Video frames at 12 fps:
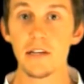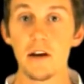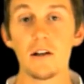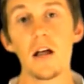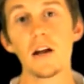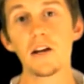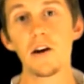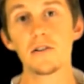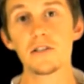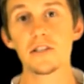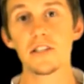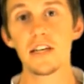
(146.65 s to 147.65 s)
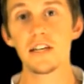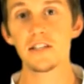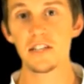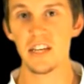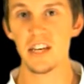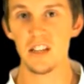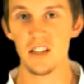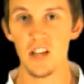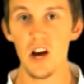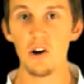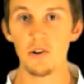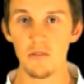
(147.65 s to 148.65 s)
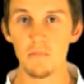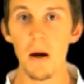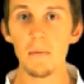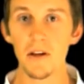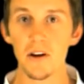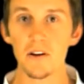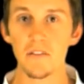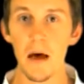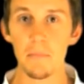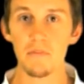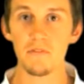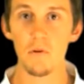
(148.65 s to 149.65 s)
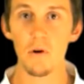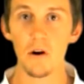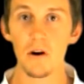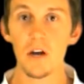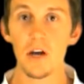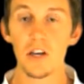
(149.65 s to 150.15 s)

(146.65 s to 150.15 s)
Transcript: Now, a lot of coaches teach to get low, and you've probably heard that before.